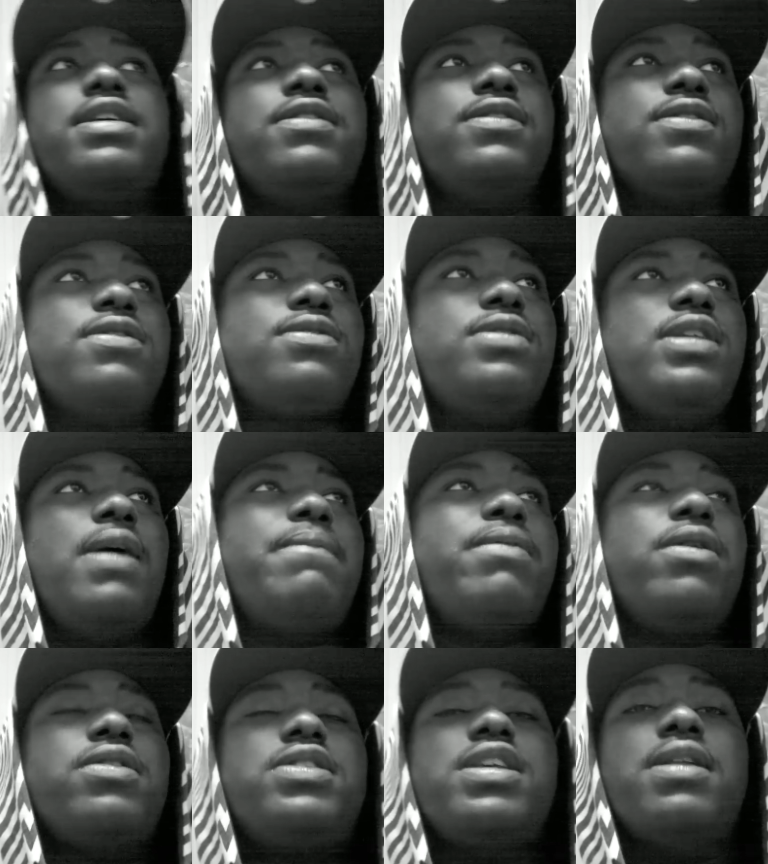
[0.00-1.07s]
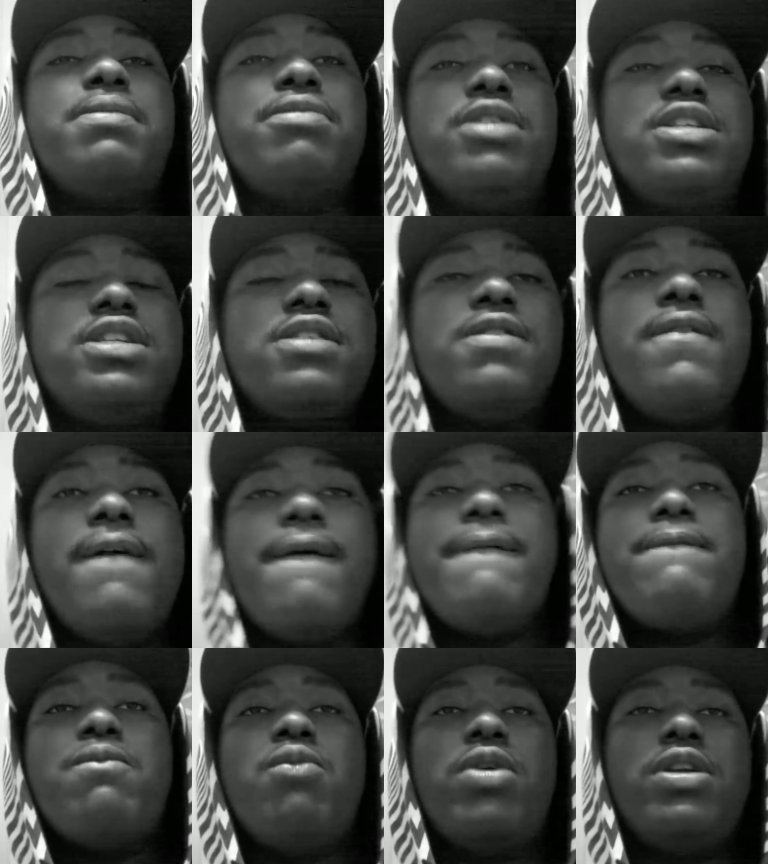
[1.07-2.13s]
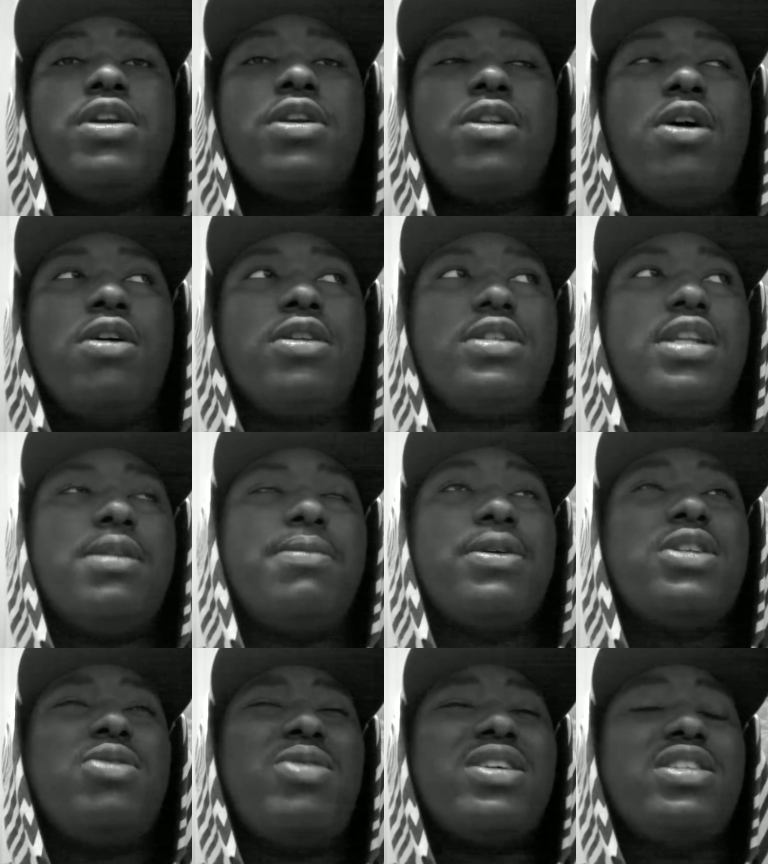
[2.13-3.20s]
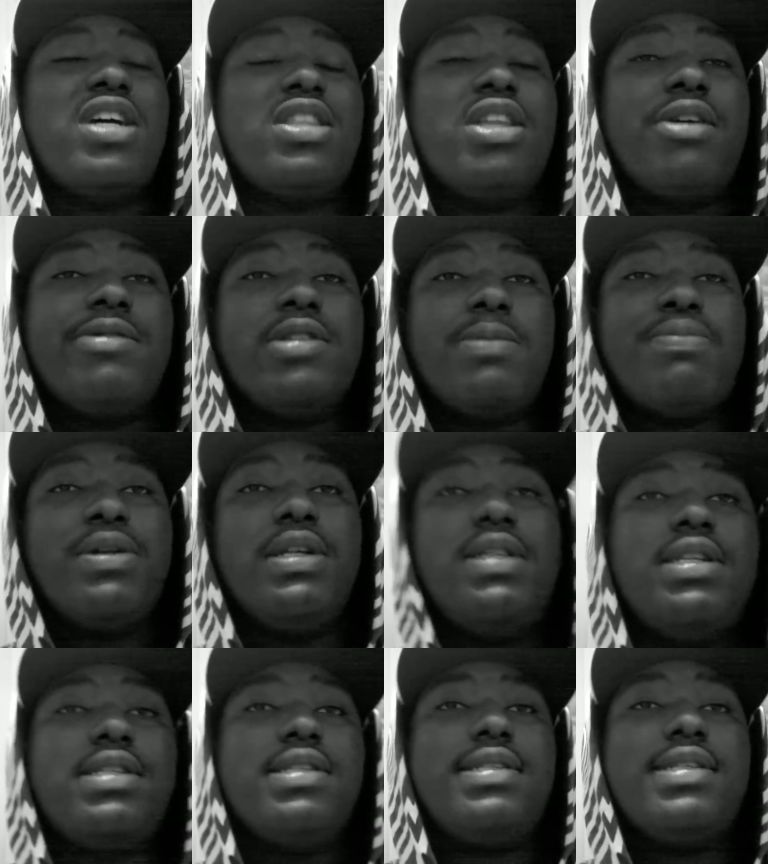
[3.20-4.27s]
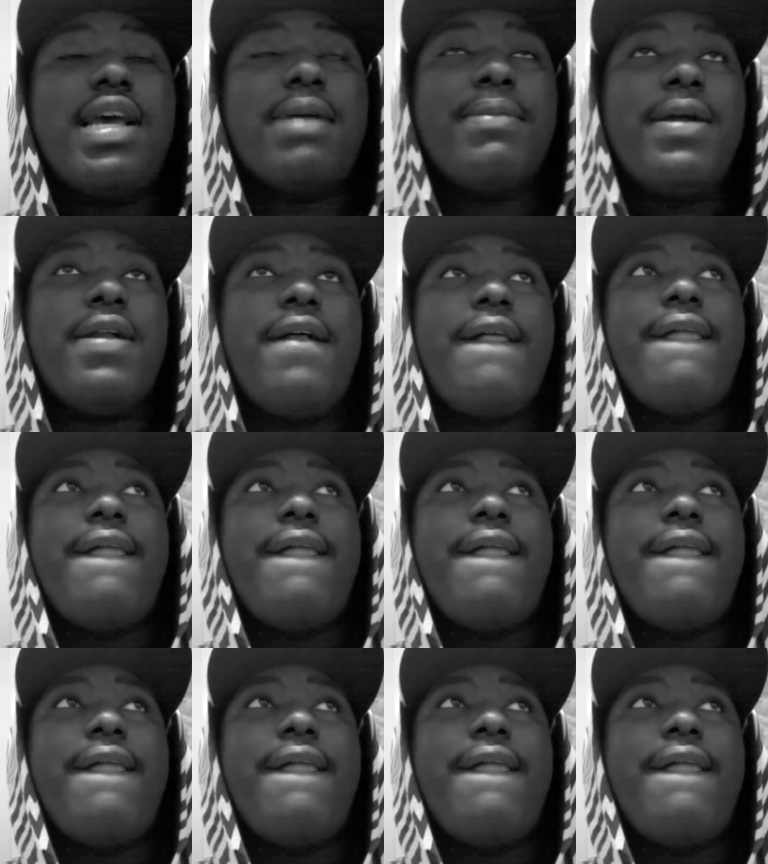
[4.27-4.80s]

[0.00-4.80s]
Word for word: you know, CM Punk celebration, one year long celebration, which I thought was a pretty decent segment.